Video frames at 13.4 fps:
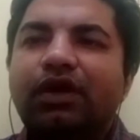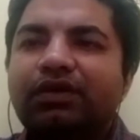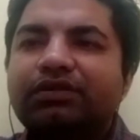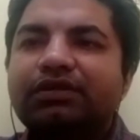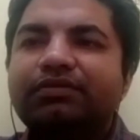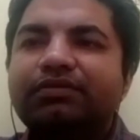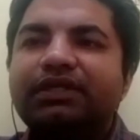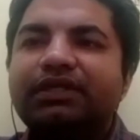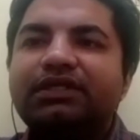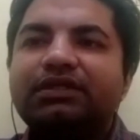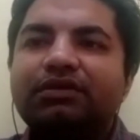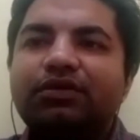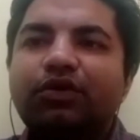which
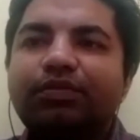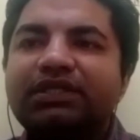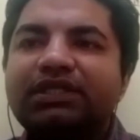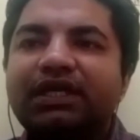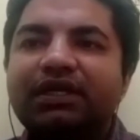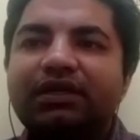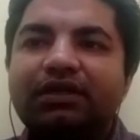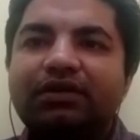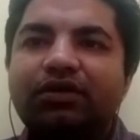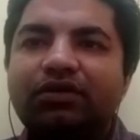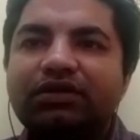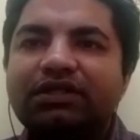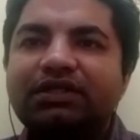opens and
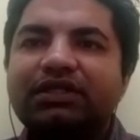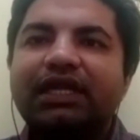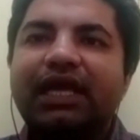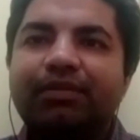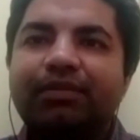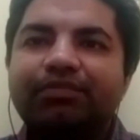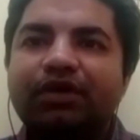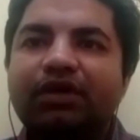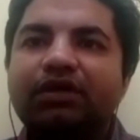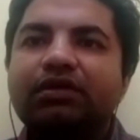closes the tap or